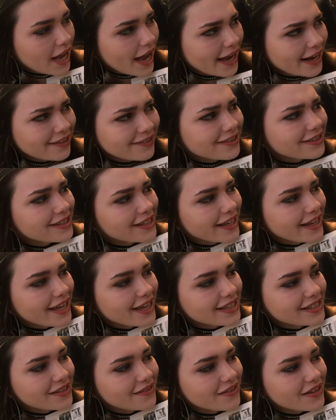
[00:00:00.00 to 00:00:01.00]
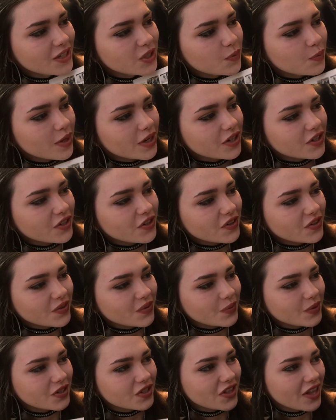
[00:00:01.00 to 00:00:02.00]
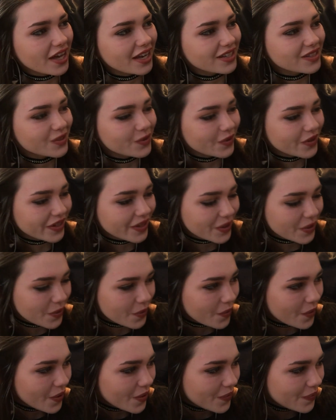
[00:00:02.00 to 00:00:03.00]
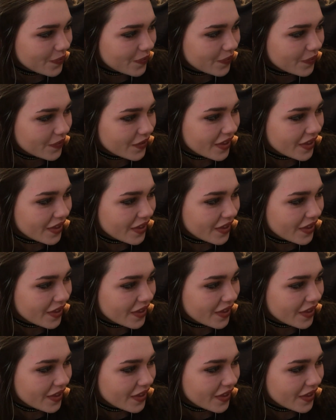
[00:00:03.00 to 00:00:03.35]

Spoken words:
titles, I guess, of each picture, which that is really cool.